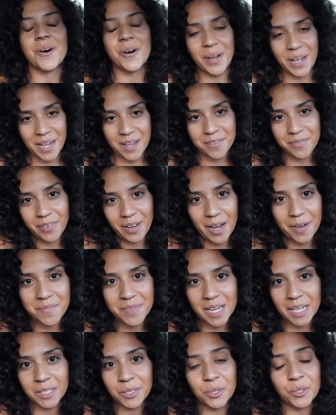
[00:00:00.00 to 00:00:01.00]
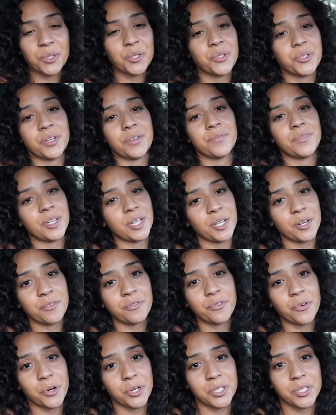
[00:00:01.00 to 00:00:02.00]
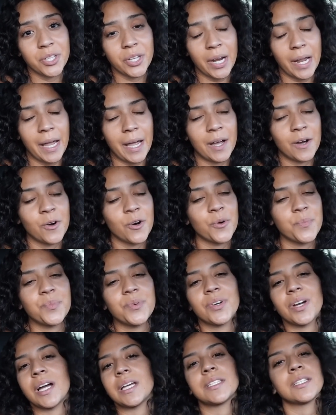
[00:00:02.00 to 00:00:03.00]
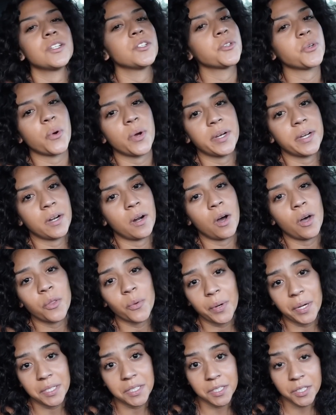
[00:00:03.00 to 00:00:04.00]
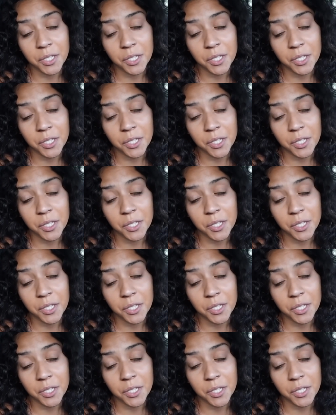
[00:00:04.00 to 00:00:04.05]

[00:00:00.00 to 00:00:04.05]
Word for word: Okay fam, that concludes our video for today. I hope you guys enjoyed it all the way